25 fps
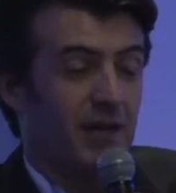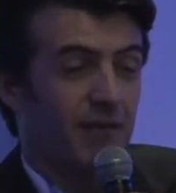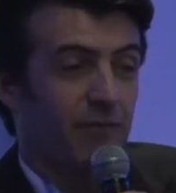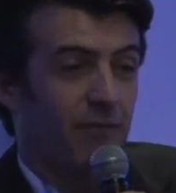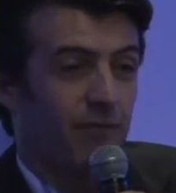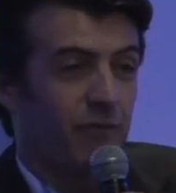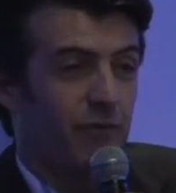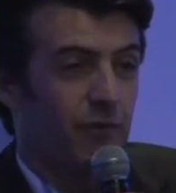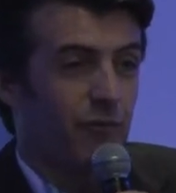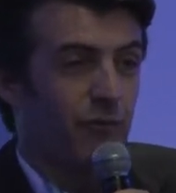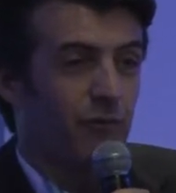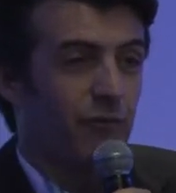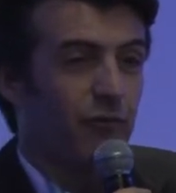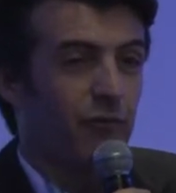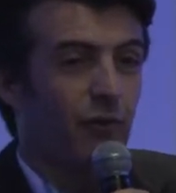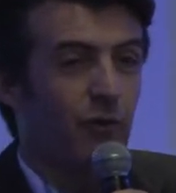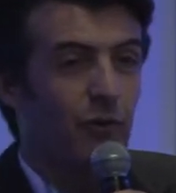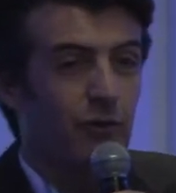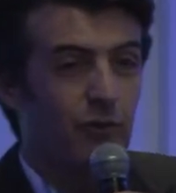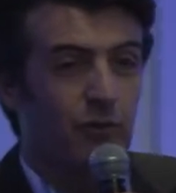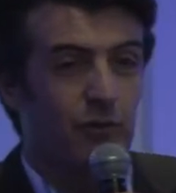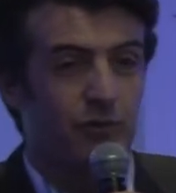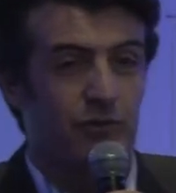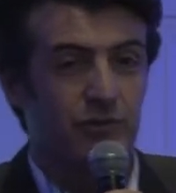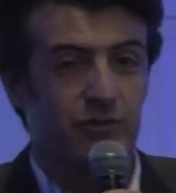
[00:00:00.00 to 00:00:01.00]
if you
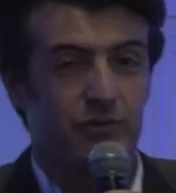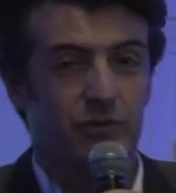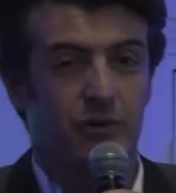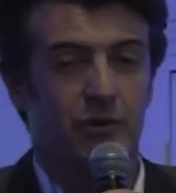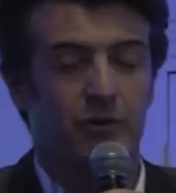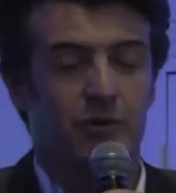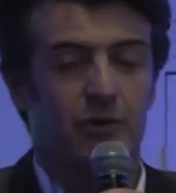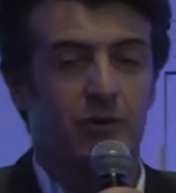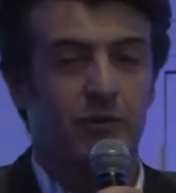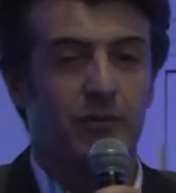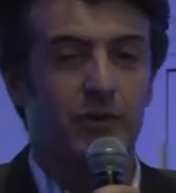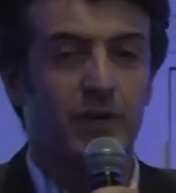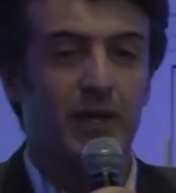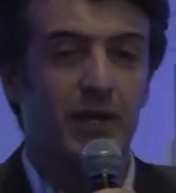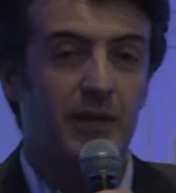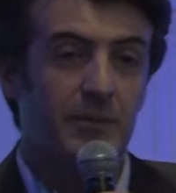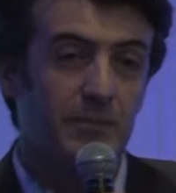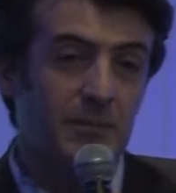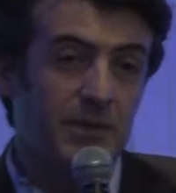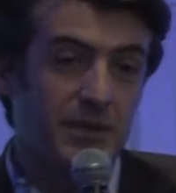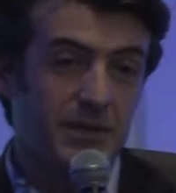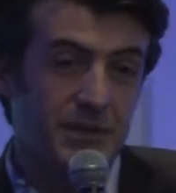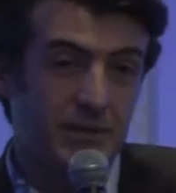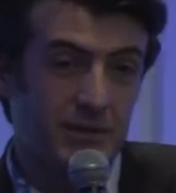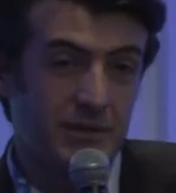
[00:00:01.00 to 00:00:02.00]
focus on a real
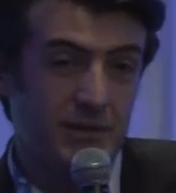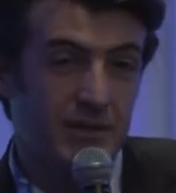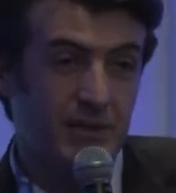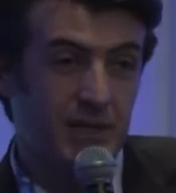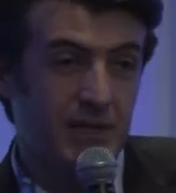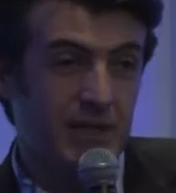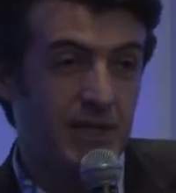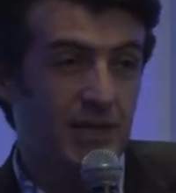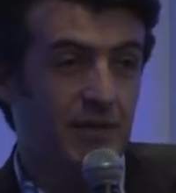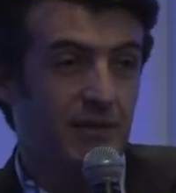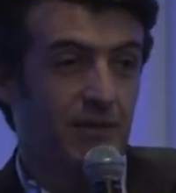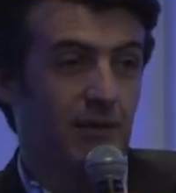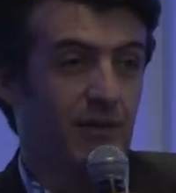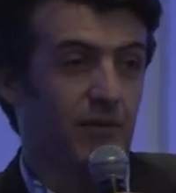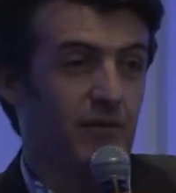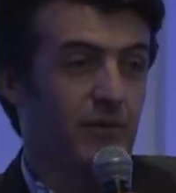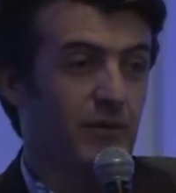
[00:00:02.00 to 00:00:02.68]
business need